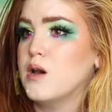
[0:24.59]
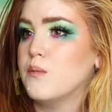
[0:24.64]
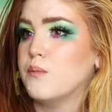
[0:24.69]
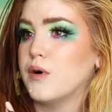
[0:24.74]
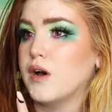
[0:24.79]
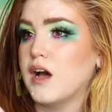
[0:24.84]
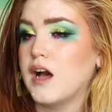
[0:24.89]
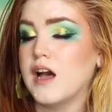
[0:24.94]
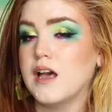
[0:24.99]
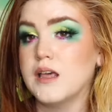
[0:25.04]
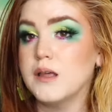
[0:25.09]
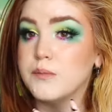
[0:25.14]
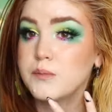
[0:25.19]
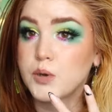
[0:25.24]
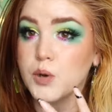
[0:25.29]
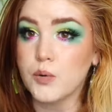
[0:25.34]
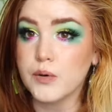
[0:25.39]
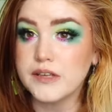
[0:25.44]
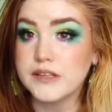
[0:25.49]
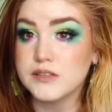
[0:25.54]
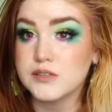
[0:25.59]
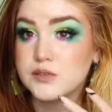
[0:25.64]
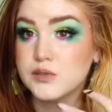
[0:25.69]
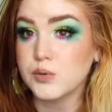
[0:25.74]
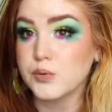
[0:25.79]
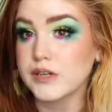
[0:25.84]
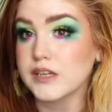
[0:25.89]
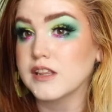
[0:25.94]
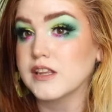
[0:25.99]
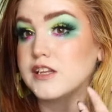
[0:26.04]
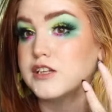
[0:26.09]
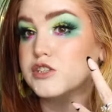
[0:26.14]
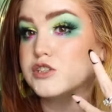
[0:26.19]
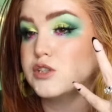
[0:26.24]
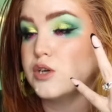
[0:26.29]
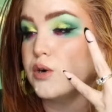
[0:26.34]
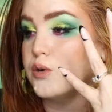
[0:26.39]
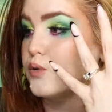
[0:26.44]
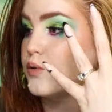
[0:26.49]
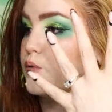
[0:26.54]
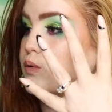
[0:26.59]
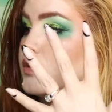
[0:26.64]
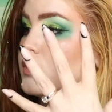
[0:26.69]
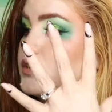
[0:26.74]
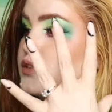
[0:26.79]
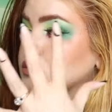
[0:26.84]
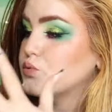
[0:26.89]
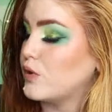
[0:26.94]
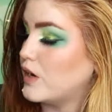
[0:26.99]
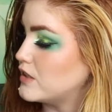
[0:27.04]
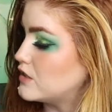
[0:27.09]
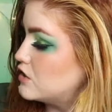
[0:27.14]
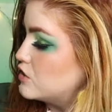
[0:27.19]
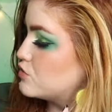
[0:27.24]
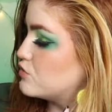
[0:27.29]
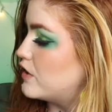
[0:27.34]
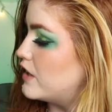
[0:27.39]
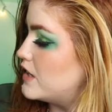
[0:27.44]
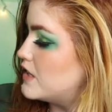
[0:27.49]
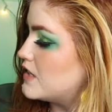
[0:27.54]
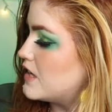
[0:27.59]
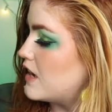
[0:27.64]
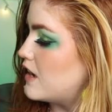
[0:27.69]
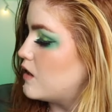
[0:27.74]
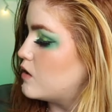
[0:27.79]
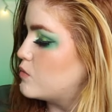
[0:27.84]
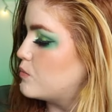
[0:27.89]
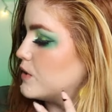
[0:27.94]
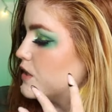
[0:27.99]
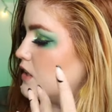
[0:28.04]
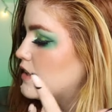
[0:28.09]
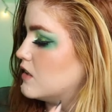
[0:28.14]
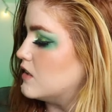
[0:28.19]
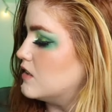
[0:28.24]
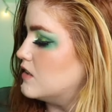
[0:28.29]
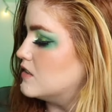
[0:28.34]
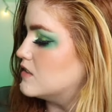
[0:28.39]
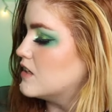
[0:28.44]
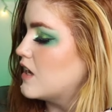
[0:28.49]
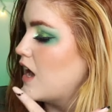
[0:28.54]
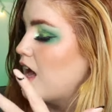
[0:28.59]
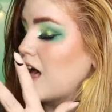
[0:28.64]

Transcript: But I am going to quickly show swatches right now because